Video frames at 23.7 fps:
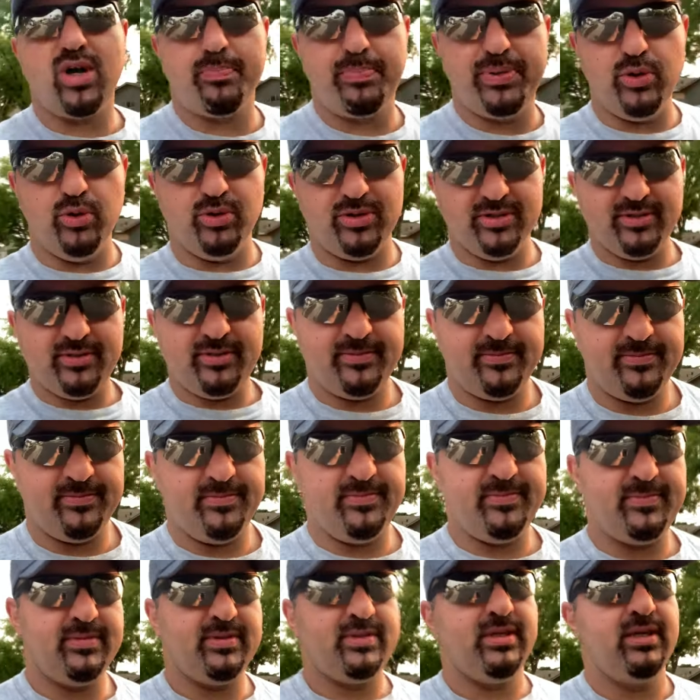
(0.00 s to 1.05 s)
a Putin,
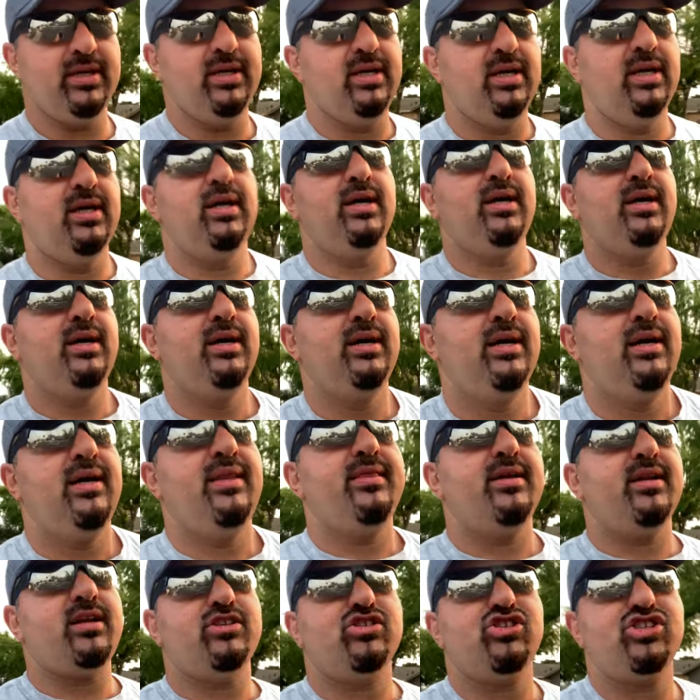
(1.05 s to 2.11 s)

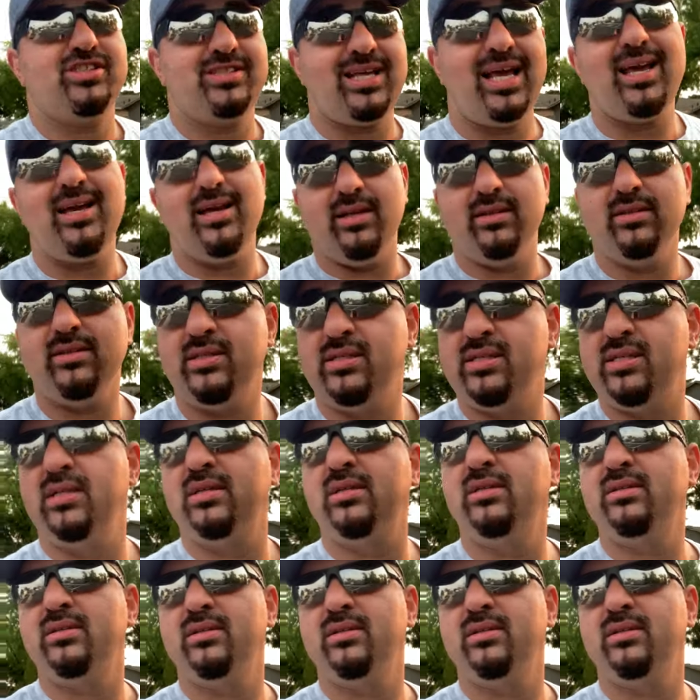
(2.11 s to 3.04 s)
that understands